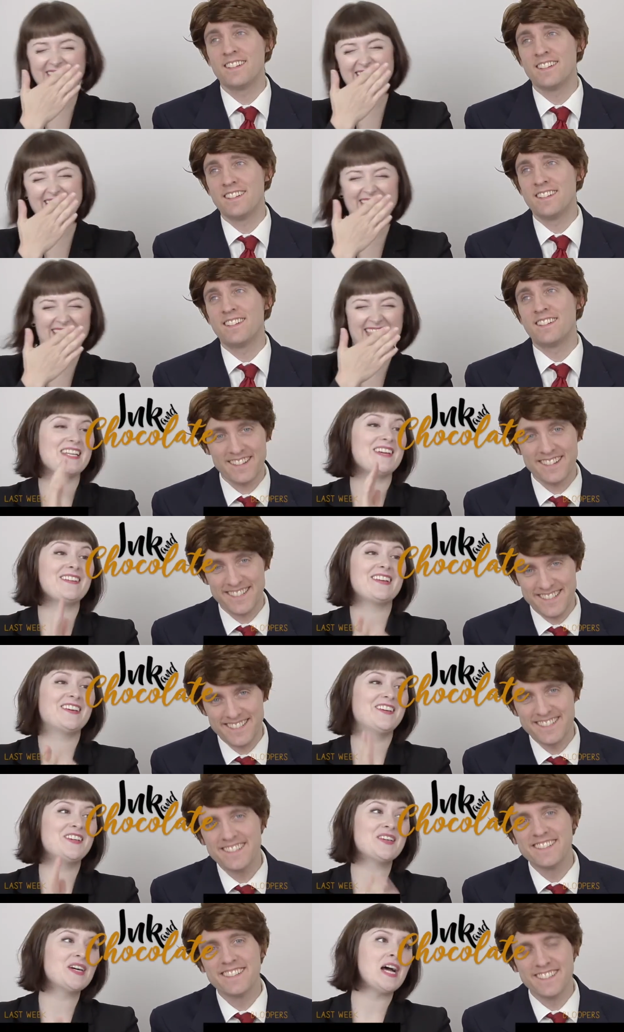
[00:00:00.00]
Speaker 1: No,
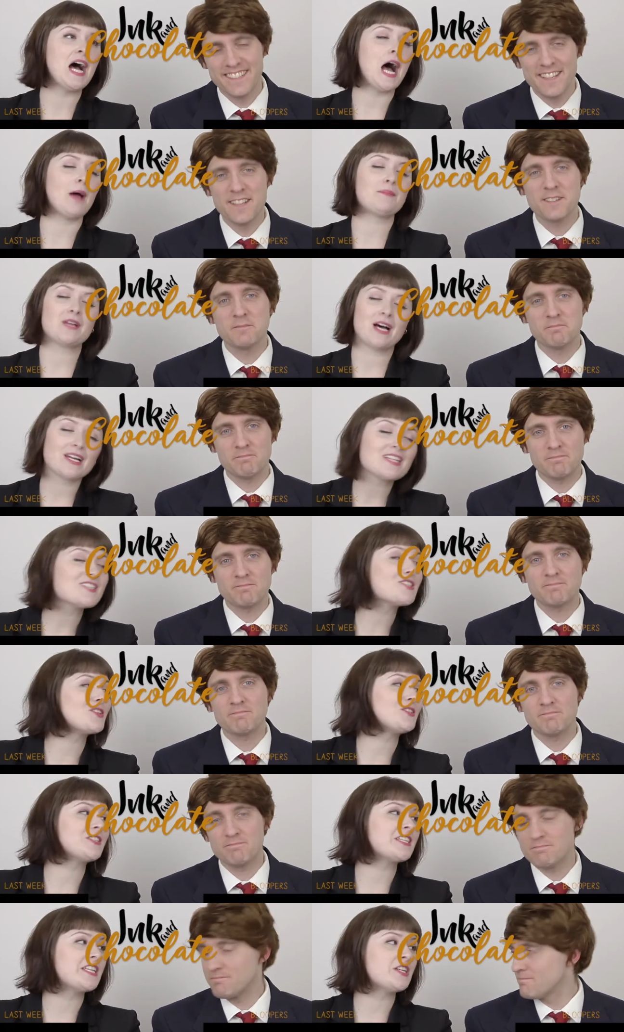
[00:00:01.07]
no, I'm not
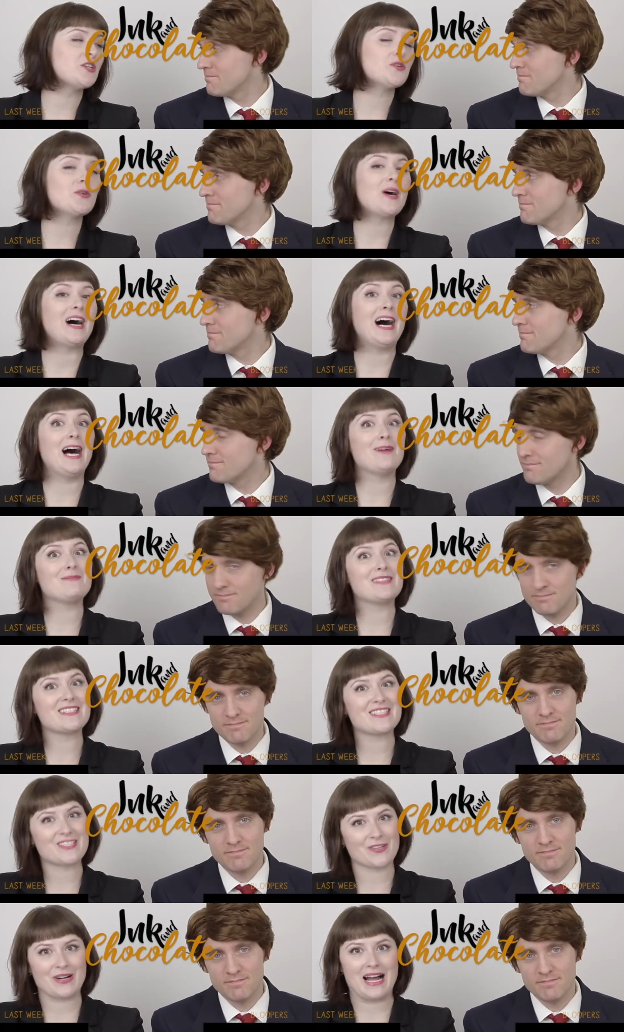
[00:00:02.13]
insulting you. I'm
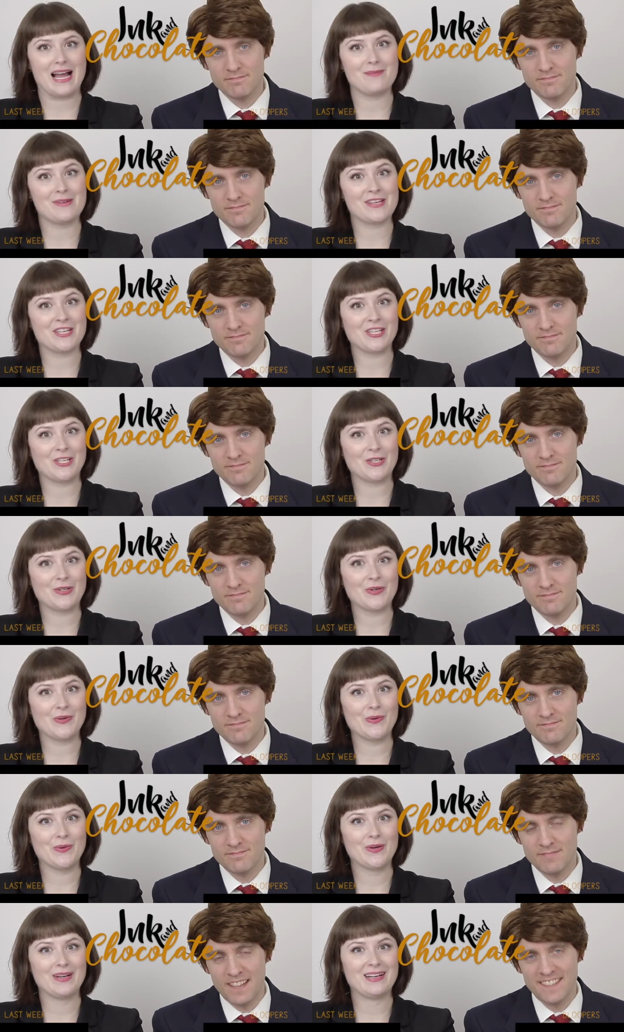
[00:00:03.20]
describing
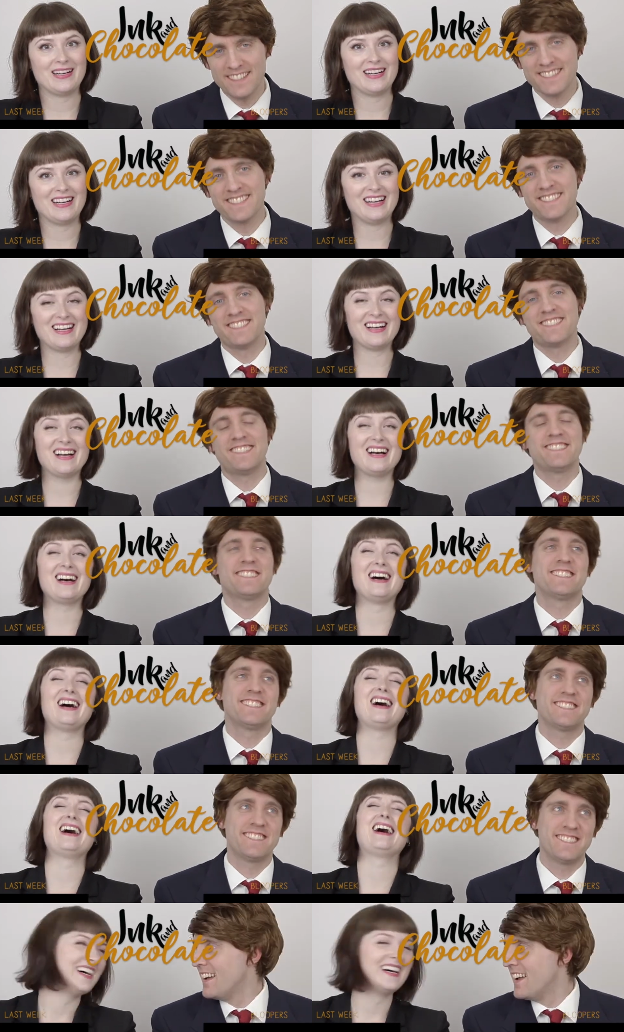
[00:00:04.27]
you.
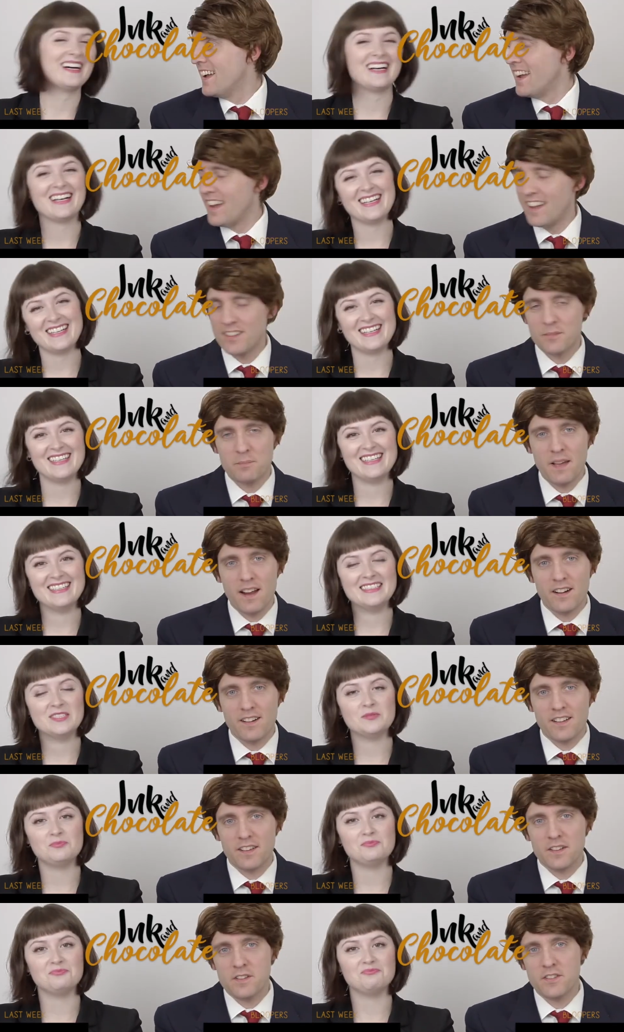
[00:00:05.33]
Speaker 2: It's
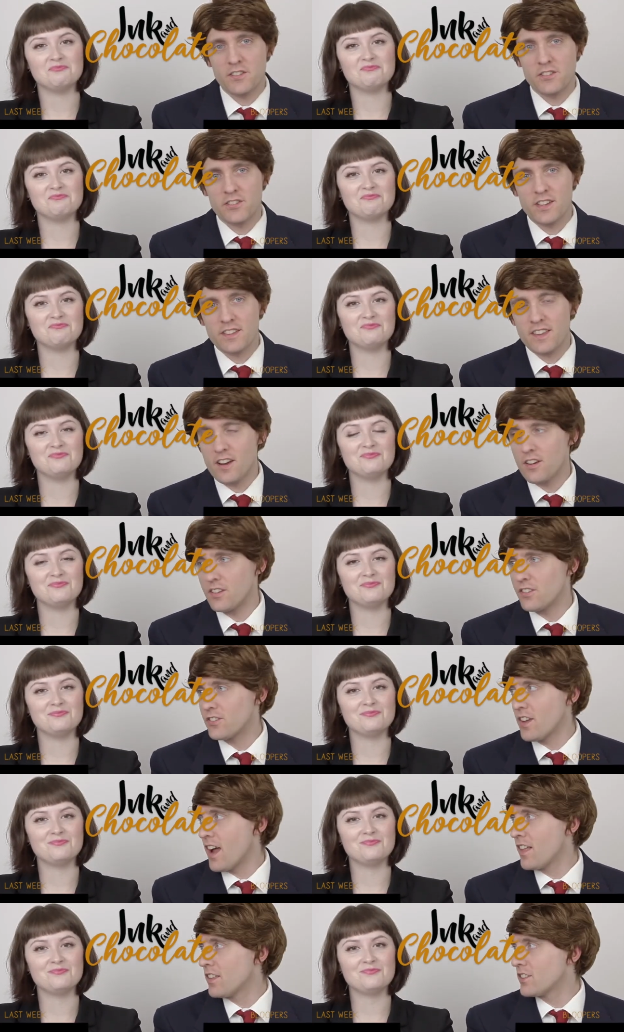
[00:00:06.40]
better to sit there in
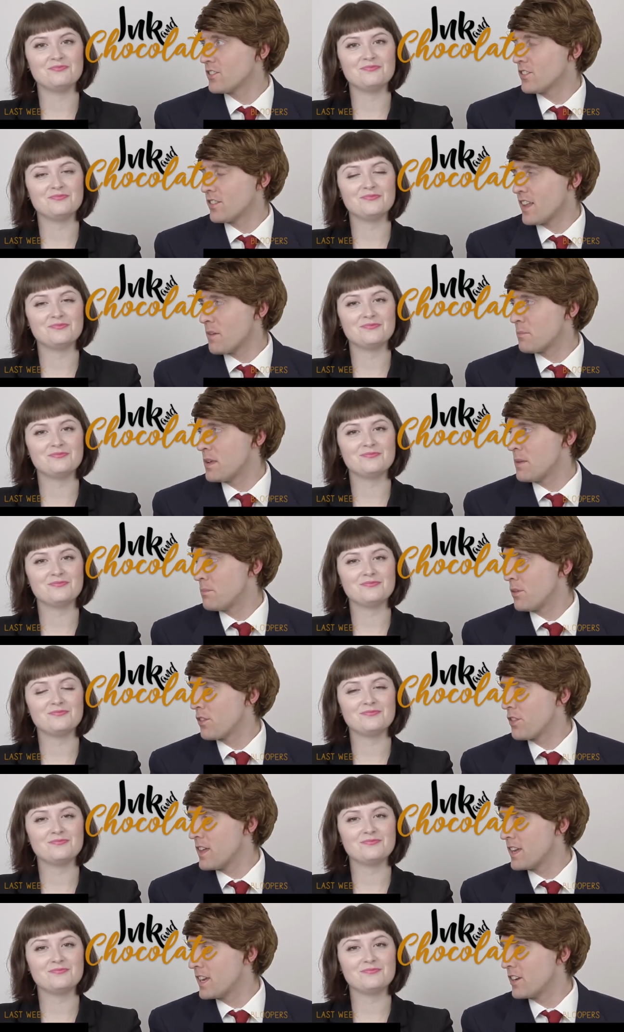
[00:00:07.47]
silence and let people
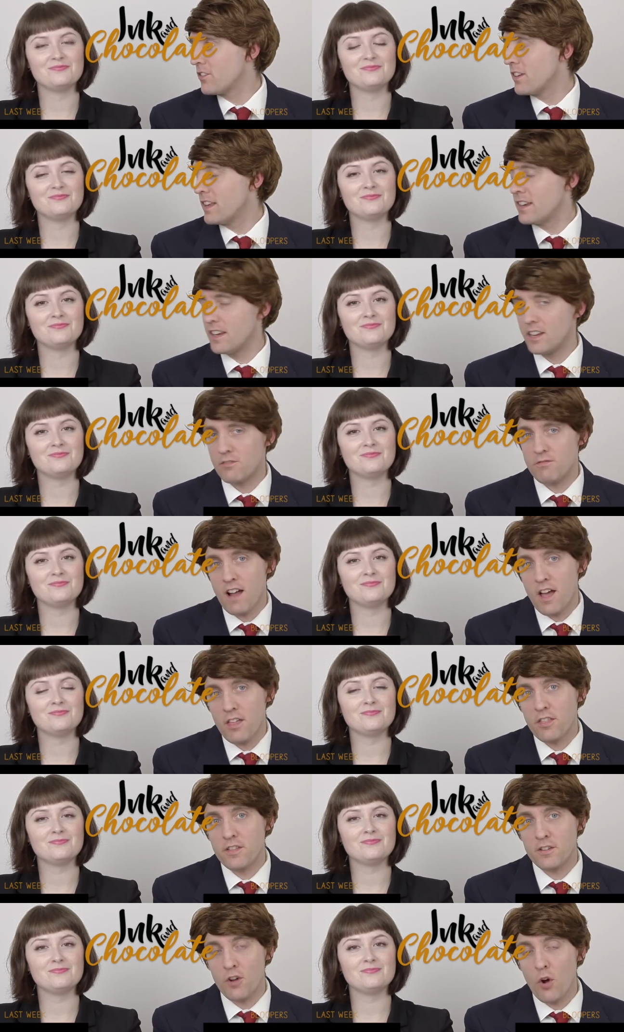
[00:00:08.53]
think you're an idiot
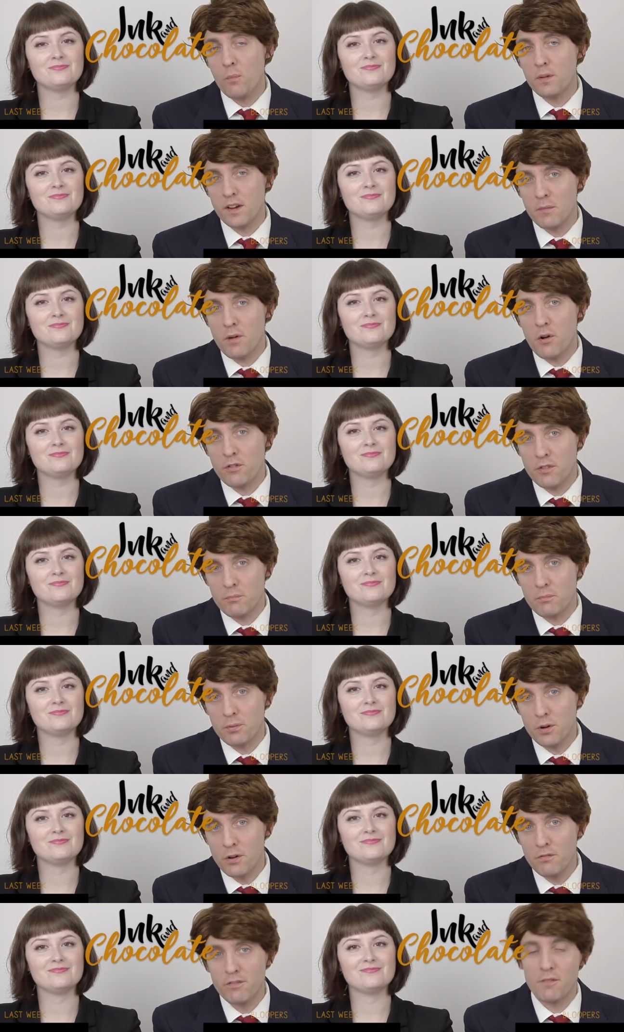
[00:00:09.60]
rather than open your mouth
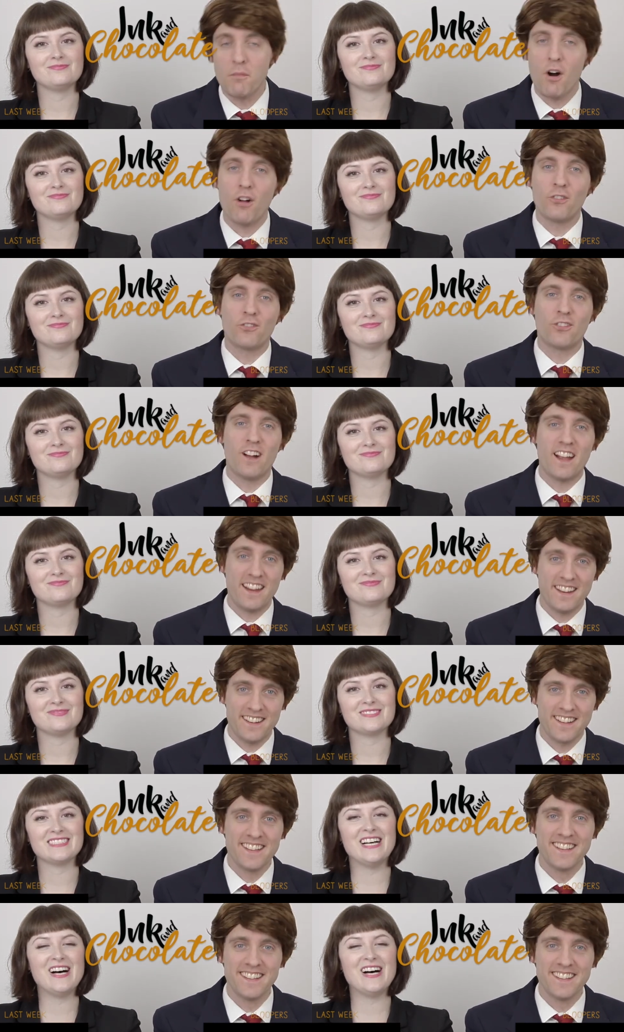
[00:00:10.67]
and prove them all right.